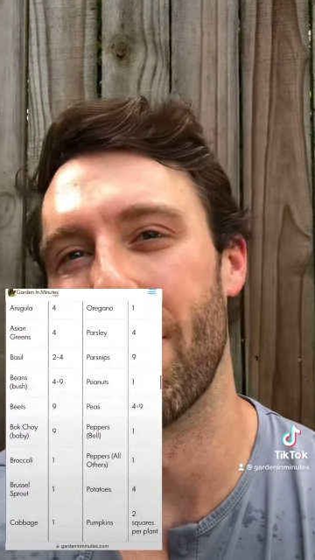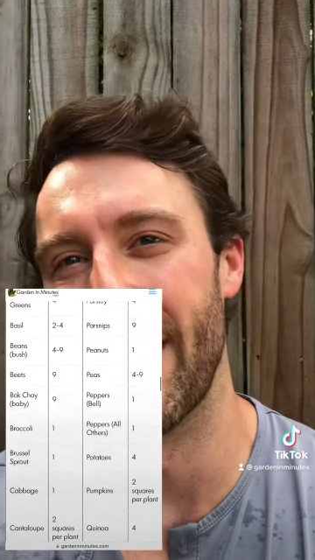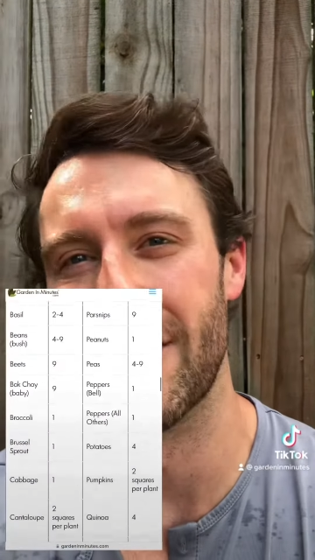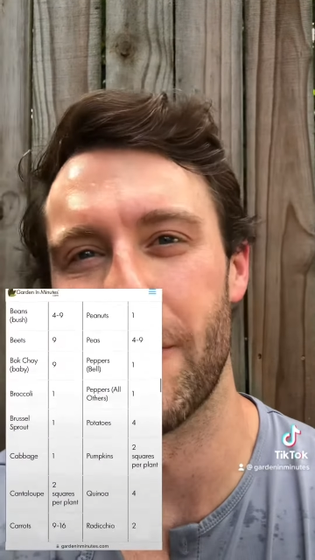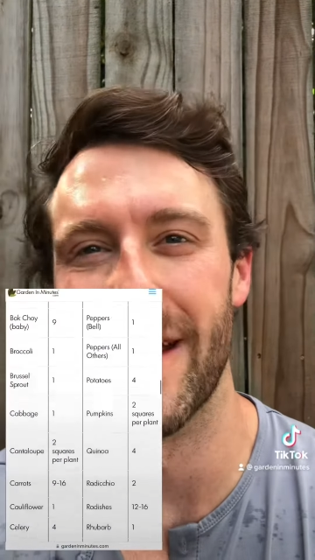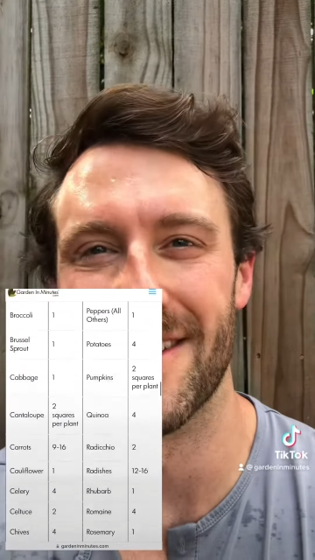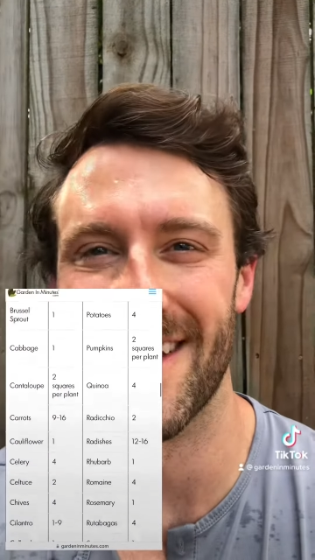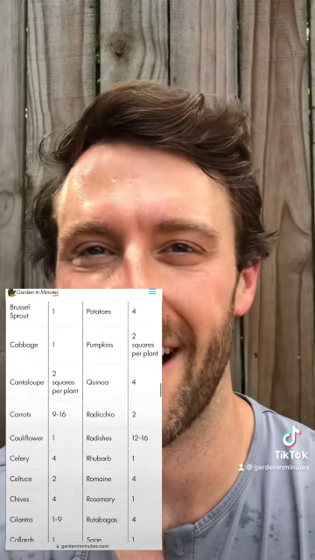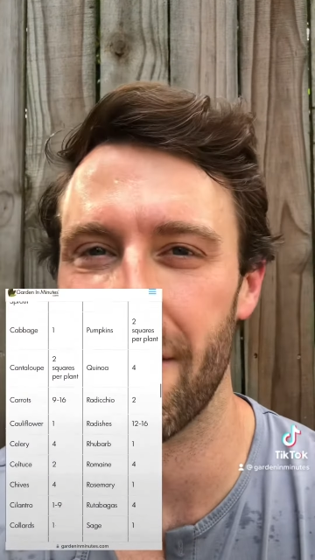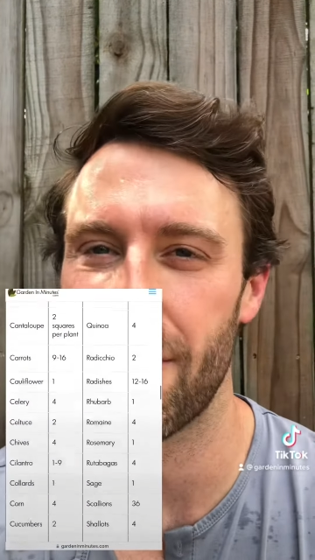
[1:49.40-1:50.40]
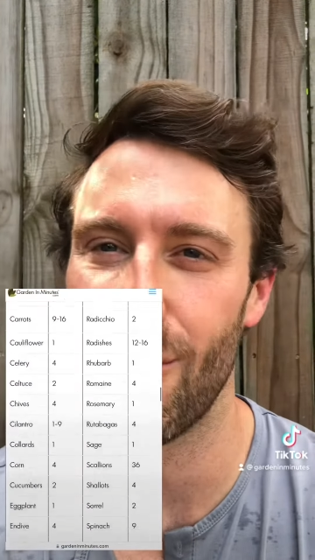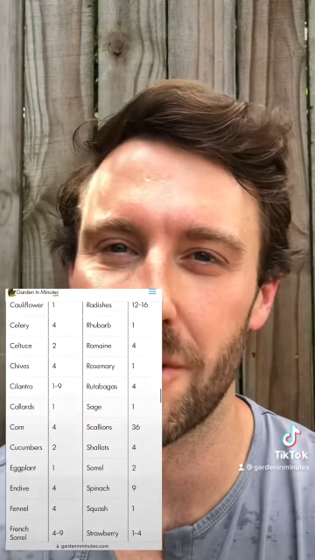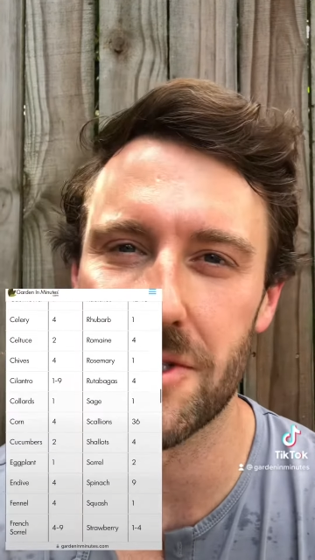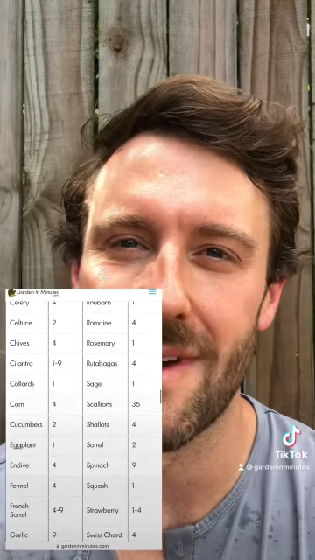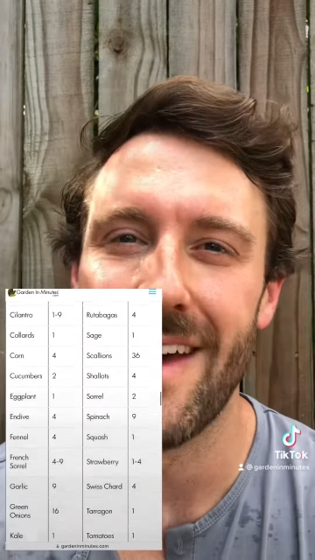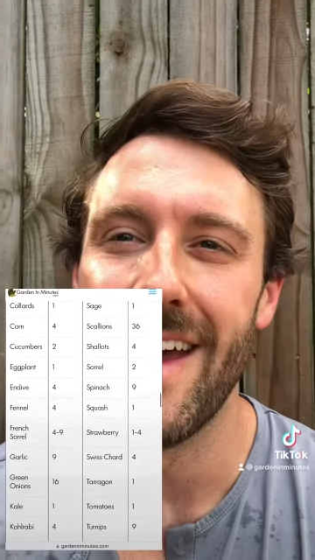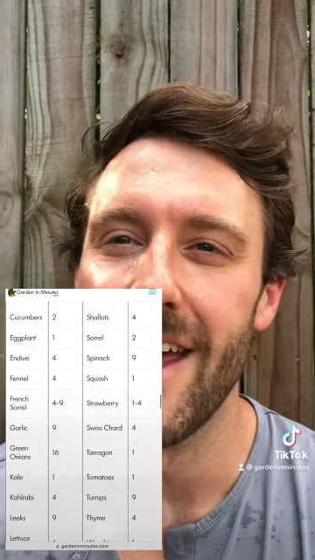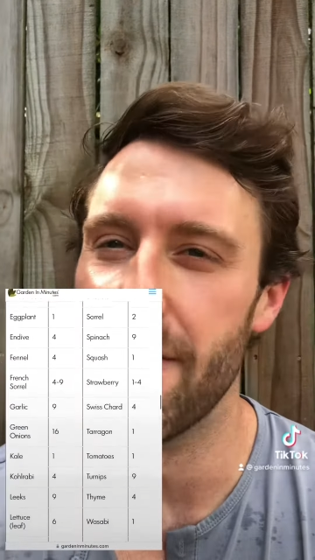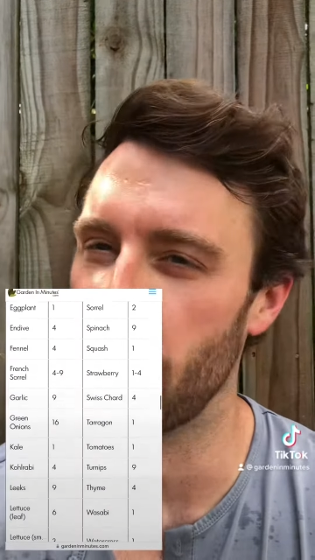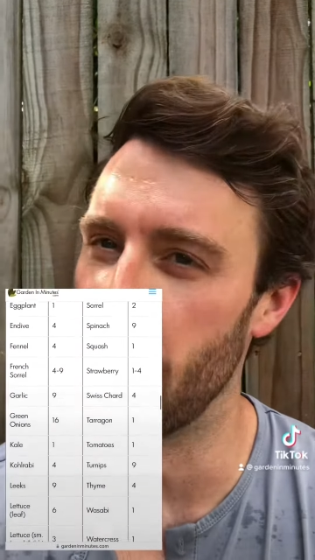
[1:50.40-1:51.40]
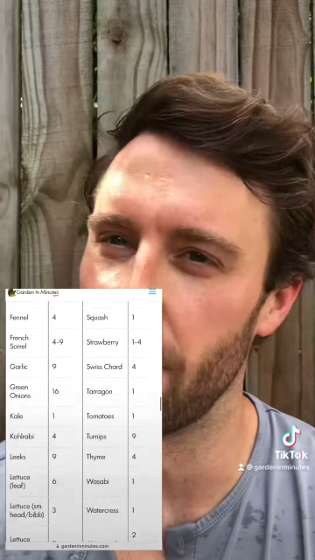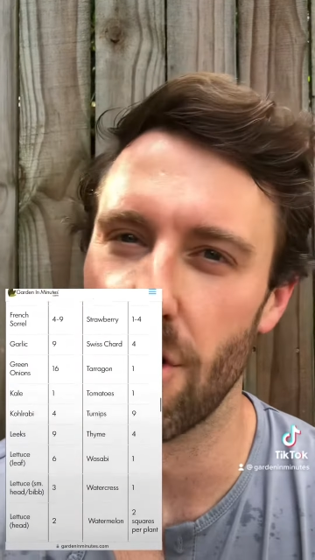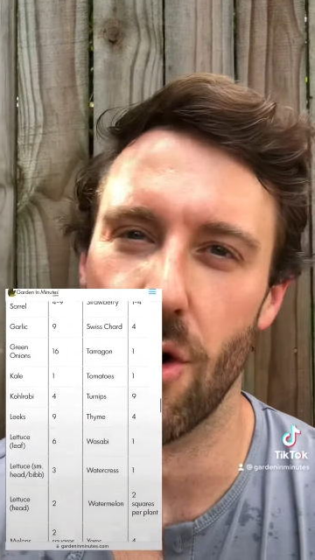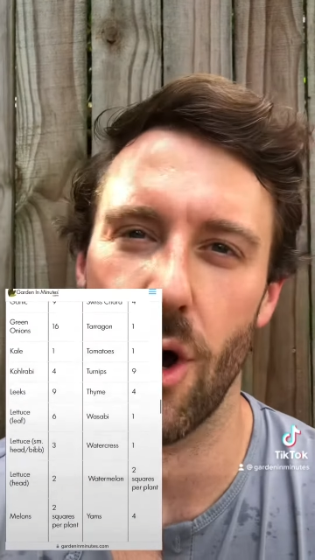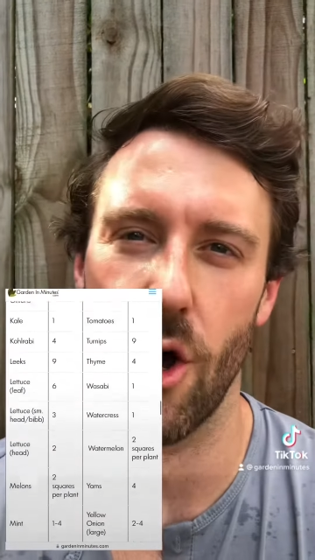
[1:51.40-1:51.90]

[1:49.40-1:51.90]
plant spacing guide, of course, if you're going to grow